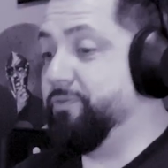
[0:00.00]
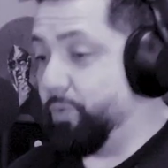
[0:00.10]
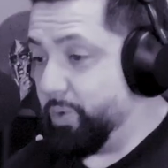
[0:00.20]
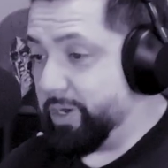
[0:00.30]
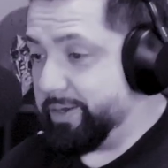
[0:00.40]

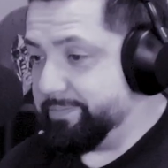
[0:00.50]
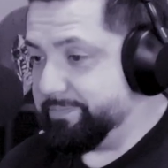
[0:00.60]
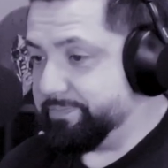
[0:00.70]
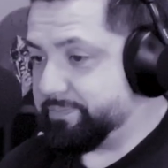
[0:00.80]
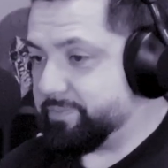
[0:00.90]
4.
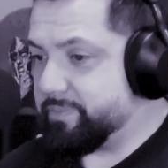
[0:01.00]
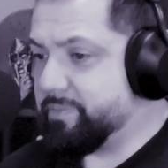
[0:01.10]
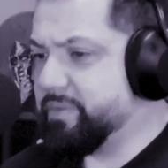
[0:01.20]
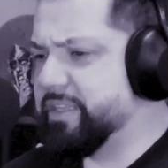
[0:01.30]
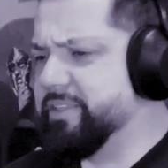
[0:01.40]

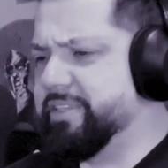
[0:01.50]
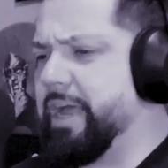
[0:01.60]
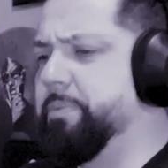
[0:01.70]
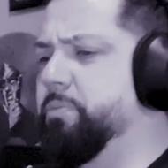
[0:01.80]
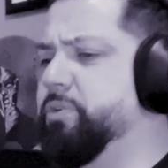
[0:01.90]
This
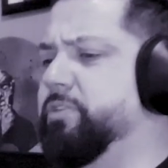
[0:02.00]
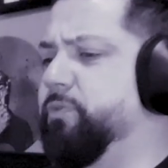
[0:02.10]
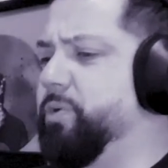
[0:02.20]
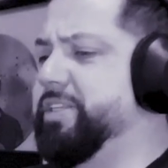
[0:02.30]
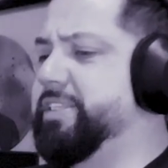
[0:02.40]
album was
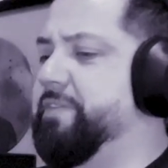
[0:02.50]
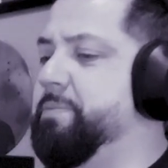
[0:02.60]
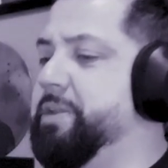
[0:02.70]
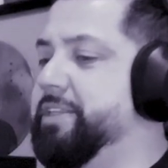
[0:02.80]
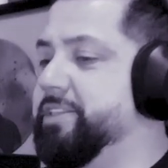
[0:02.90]

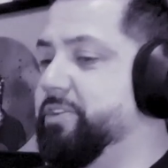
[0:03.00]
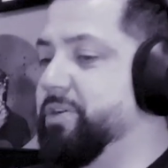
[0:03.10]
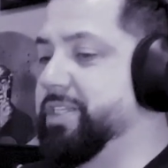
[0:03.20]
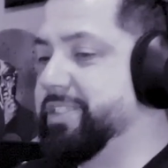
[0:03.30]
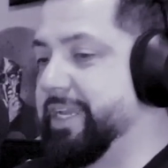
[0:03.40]
47 minutes and
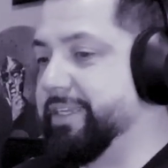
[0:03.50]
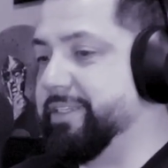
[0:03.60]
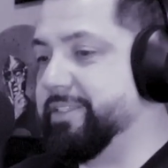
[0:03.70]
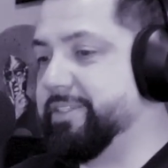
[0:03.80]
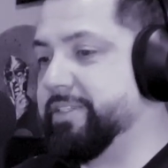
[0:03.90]
30
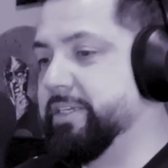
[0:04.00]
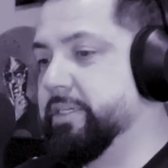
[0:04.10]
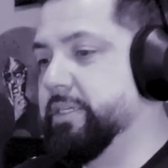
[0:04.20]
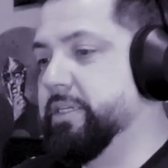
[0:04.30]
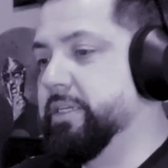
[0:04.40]
seconds.
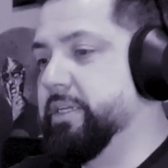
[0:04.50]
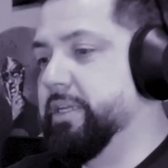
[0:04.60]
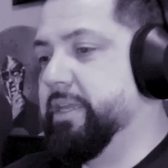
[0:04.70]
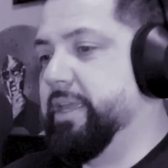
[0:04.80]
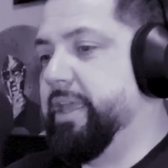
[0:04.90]

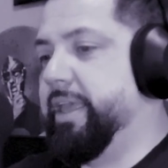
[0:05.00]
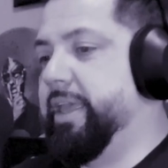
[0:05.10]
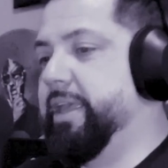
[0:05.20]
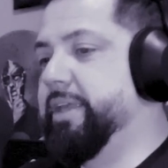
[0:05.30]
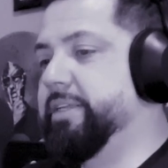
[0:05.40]

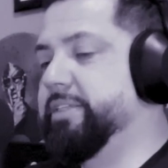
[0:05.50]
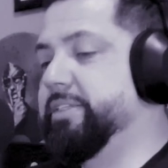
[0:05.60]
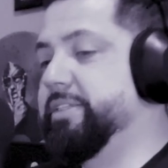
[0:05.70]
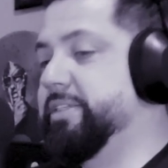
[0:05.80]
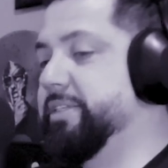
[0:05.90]

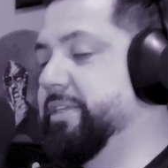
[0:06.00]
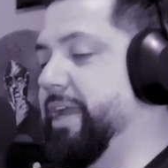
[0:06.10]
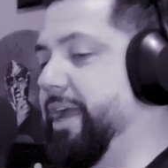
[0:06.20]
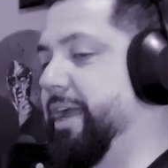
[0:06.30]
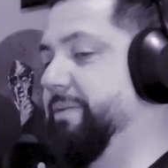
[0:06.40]
And
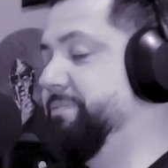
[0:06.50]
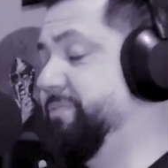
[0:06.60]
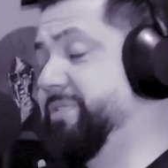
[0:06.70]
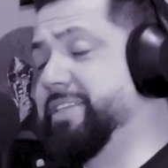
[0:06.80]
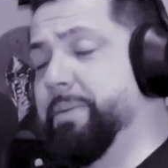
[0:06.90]

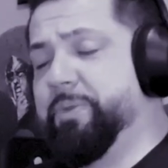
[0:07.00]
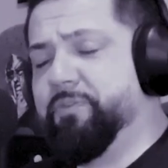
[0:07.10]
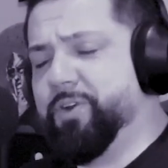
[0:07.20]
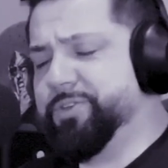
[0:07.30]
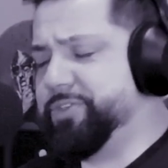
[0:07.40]
tell me
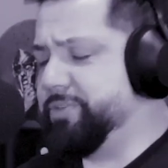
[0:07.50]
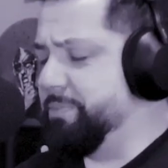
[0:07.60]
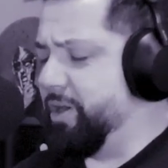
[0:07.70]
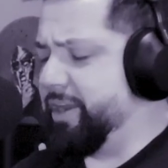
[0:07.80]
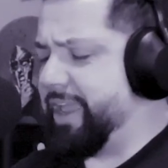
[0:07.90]
first,
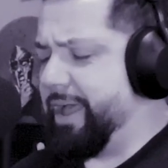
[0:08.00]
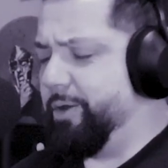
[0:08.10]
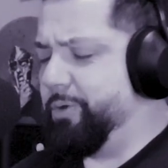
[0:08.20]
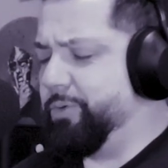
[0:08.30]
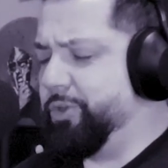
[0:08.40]
Mark,
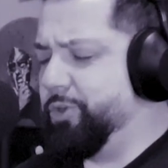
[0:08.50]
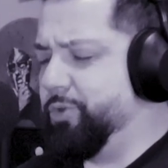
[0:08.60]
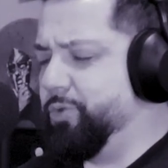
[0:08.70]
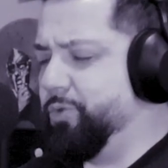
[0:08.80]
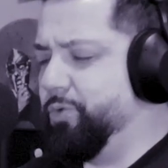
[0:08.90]
how
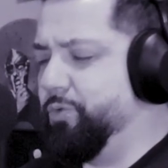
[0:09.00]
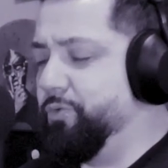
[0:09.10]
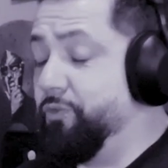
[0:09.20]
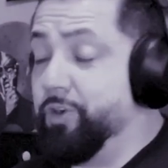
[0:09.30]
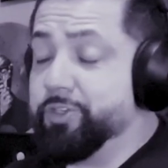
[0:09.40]

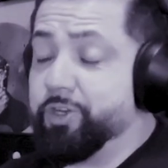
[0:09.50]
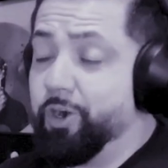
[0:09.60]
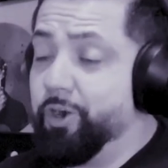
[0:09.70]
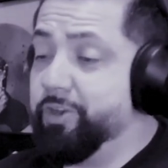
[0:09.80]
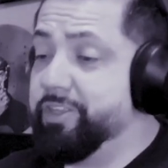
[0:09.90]
you first
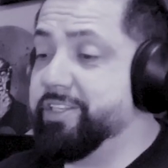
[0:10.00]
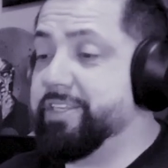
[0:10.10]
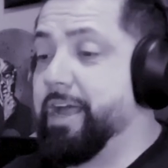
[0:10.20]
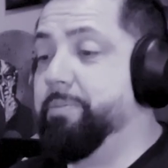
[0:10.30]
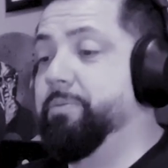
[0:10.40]
heard
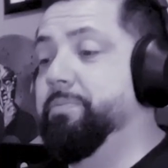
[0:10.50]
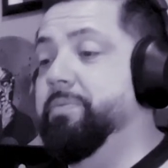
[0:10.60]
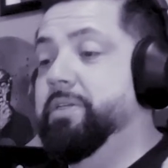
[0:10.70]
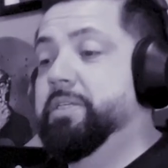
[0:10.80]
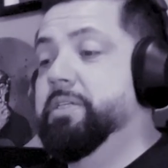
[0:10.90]
this
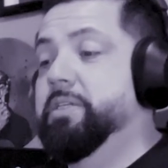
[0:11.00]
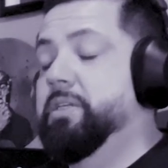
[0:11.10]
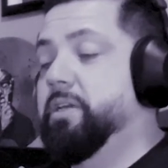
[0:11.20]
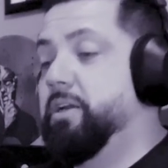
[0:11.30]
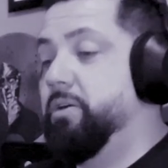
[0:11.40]
album
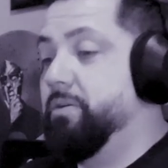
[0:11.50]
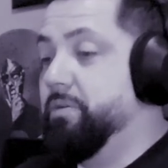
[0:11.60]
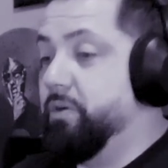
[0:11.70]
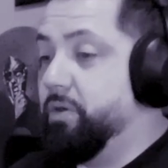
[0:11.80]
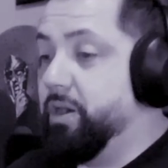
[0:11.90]

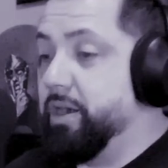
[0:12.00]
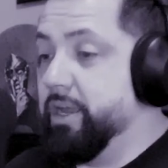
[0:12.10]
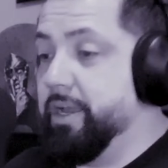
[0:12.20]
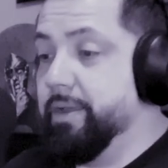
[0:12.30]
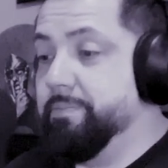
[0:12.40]
or
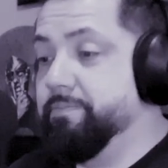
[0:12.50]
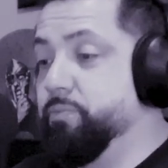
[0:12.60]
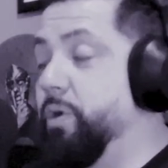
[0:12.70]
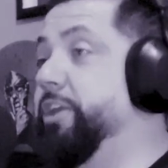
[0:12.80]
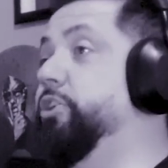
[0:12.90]

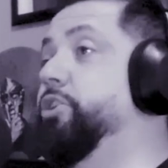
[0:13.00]
why you